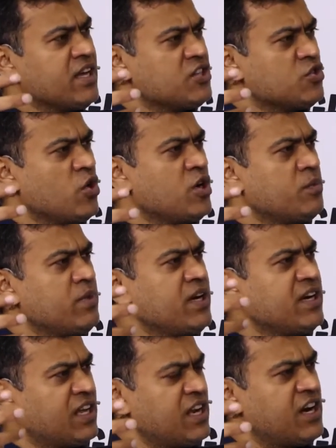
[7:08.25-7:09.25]
is going to
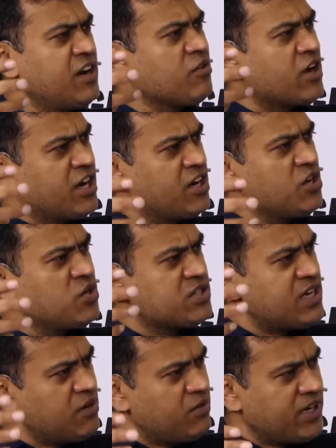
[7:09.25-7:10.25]
be declarative
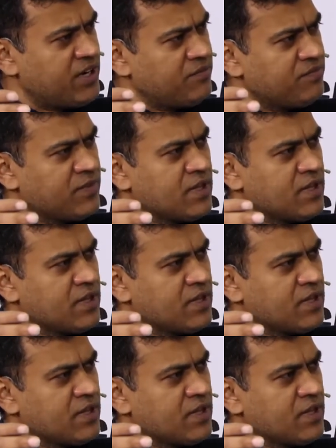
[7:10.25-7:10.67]
continuous delivery.